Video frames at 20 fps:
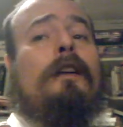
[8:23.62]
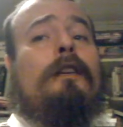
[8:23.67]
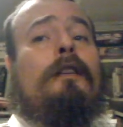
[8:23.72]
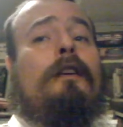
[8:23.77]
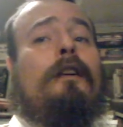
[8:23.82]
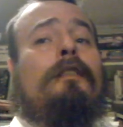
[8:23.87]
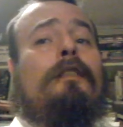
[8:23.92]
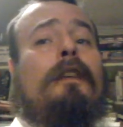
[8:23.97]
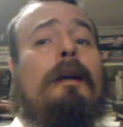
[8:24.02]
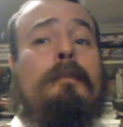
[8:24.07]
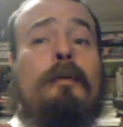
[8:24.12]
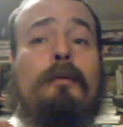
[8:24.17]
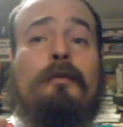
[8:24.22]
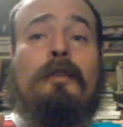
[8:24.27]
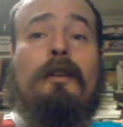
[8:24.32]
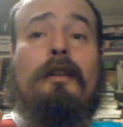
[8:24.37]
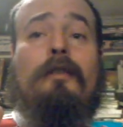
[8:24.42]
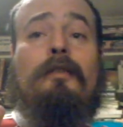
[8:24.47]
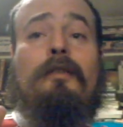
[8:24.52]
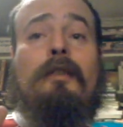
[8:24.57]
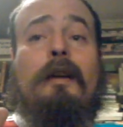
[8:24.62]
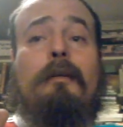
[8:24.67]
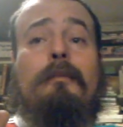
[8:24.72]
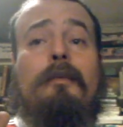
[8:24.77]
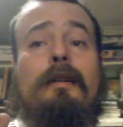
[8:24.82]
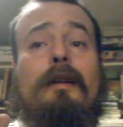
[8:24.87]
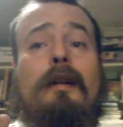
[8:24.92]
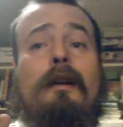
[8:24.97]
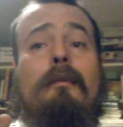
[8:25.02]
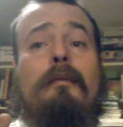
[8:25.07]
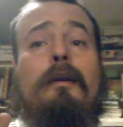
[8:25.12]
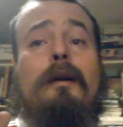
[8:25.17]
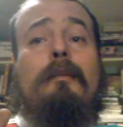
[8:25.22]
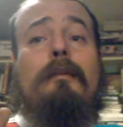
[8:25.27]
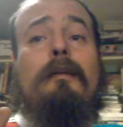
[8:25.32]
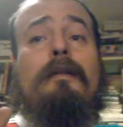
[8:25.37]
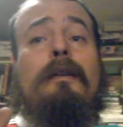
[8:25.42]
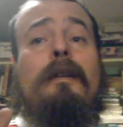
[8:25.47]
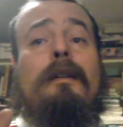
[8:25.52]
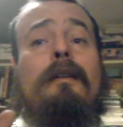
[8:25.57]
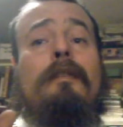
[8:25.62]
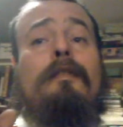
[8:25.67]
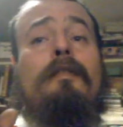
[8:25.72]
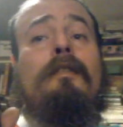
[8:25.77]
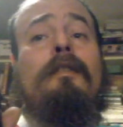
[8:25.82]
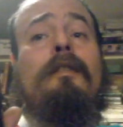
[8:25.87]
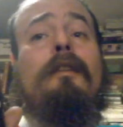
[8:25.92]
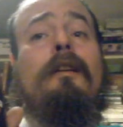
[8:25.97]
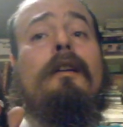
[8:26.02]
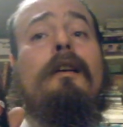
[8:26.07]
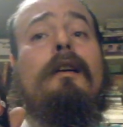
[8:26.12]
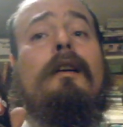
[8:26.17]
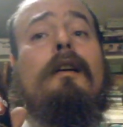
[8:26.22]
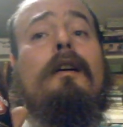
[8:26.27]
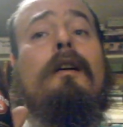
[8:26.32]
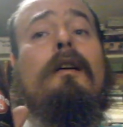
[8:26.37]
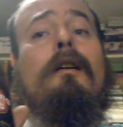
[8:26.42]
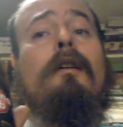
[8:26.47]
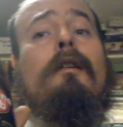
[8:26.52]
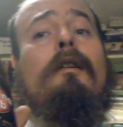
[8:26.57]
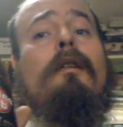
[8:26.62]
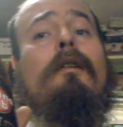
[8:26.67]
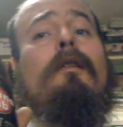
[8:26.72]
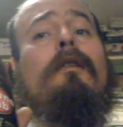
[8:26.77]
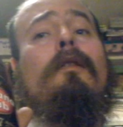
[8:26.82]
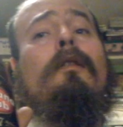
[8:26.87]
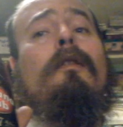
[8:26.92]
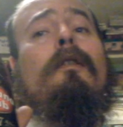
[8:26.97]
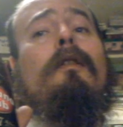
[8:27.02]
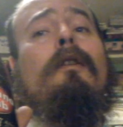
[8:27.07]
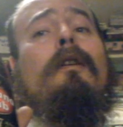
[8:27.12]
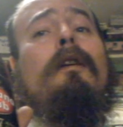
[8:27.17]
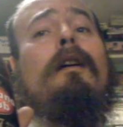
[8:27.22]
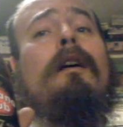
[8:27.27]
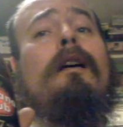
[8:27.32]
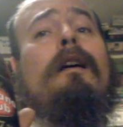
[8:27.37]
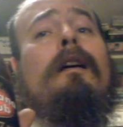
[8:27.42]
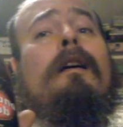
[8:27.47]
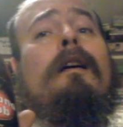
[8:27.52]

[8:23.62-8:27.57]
a nice Appleton Estate would go well with this. Or